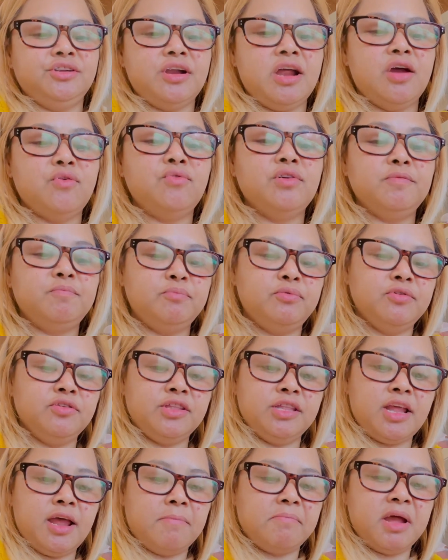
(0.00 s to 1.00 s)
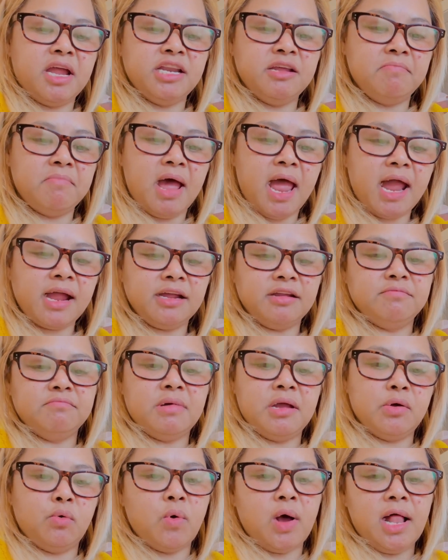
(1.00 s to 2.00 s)
will put that money back in
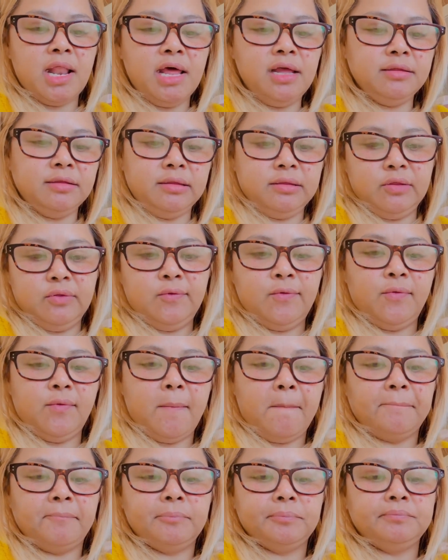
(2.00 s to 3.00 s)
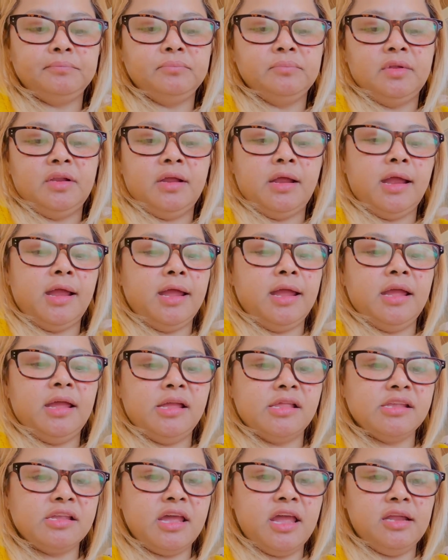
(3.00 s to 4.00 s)
my wallet
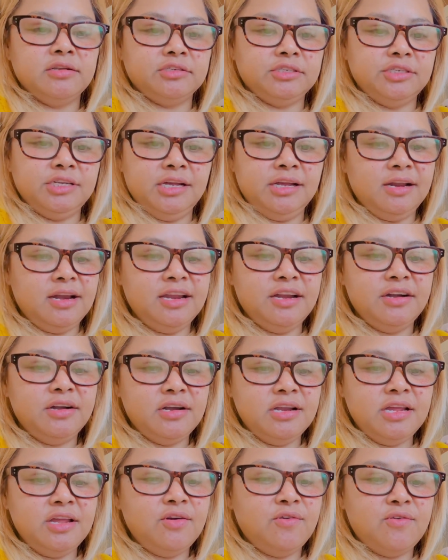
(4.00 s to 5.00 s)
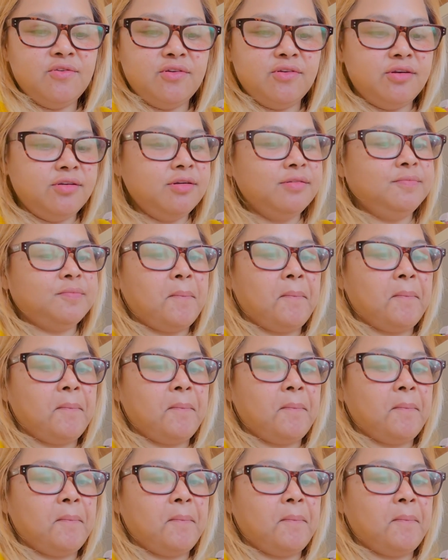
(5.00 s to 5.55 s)
and can't see clearly, or